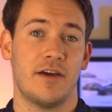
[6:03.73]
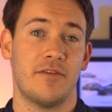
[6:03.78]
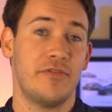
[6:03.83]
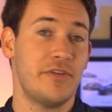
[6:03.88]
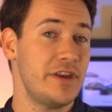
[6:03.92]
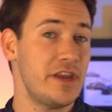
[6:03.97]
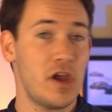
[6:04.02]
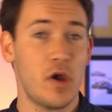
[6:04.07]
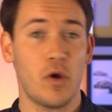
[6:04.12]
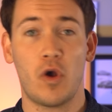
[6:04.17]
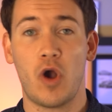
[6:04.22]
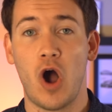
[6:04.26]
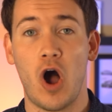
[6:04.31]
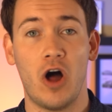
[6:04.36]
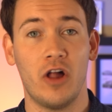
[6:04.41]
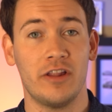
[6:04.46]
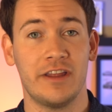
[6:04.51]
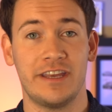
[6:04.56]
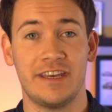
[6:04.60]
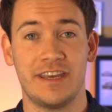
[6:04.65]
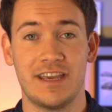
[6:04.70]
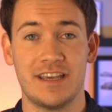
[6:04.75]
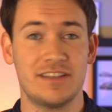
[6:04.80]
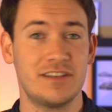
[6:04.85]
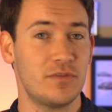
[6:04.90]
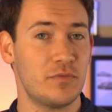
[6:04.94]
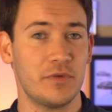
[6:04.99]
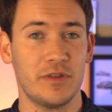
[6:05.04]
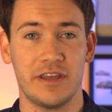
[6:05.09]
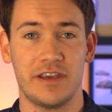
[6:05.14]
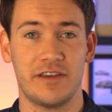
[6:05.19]
Now video calling
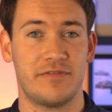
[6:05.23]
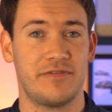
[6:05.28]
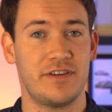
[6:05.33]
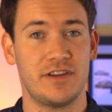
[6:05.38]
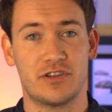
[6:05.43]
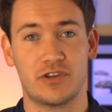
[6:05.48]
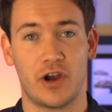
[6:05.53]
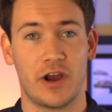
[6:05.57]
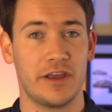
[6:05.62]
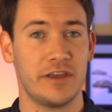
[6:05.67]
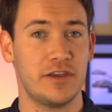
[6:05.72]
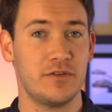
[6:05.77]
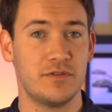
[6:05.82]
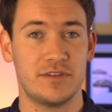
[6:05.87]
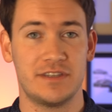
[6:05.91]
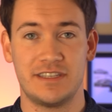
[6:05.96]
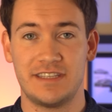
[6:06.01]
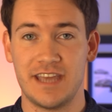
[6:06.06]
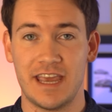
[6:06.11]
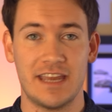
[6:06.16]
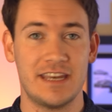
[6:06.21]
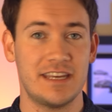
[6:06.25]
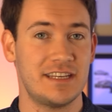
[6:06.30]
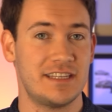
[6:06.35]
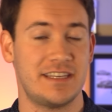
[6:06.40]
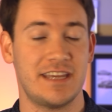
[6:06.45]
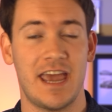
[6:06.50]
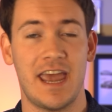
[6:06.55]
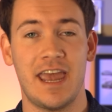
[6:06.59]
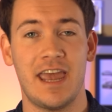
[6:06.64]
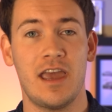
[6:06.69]
isn't really a feature I use day to
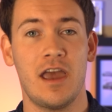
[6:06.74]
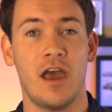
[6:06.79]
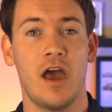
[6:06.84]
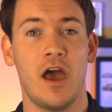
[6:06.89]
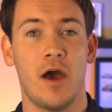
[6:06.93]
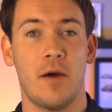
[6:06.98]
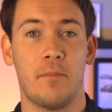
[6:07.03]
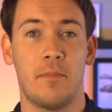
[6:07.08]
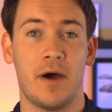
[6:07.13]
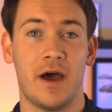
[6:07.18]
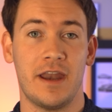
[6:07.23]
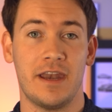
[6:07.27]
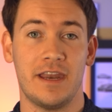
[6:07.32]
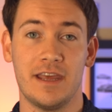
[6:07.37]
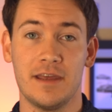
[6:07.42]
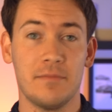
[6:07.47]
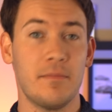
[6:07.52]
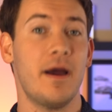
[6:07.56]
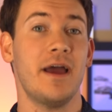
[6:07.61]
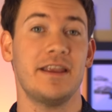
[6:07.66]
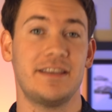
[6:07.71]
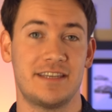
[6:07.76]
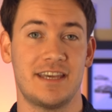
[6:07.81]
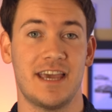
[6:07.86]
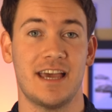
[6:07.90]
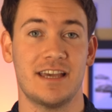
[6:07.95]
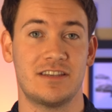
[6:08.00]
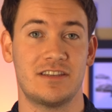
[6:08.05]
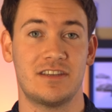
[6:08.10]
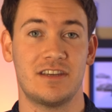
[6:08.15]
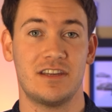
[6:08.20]
day, but in my
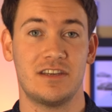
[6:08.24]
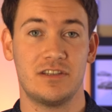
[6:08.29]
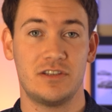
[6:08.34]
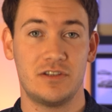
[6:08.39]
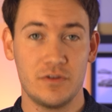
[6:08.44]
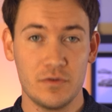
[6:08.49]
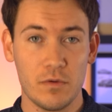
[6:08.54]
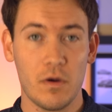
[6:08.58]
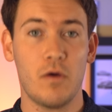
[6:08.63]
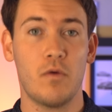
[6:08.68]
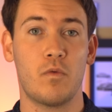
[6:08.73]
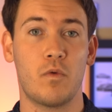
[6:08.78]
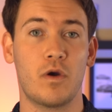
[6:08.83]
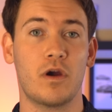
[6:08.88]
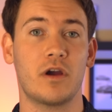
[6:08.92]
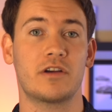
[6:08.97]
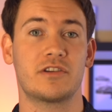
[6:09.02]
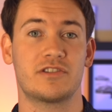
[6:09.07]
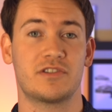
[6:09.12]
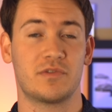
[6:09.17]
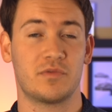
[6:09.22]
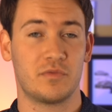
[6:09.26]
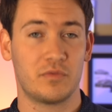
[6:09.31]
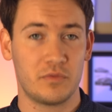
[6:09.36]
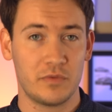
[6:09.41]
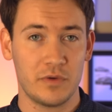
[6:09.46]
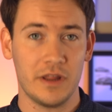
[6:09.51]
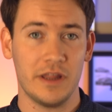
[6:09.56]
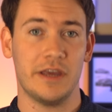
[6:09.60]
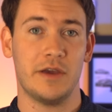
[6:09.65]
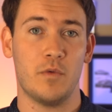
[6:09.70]
testing, Duo works
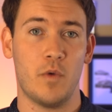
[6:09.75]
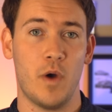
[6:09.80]
really